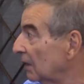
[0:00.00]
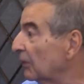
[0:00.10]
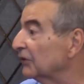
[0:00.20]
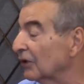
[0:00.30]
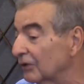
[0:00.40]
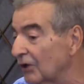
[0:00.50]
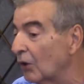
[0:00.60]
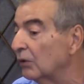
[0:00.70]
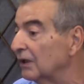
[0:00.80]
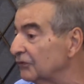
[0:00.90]
but the
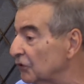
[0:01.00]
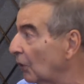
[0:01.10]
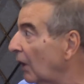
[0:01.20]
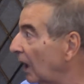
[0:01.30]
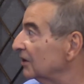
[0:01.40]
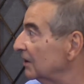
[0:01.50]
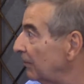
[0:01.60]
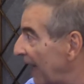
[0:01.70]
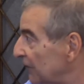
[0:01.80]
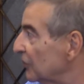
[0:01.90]
clone of Johann
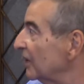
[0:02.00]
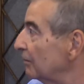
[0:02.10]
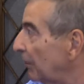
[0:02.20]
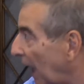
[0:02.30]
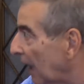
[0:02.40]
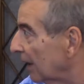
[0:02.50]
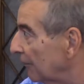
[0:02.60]
Sebastian Bach.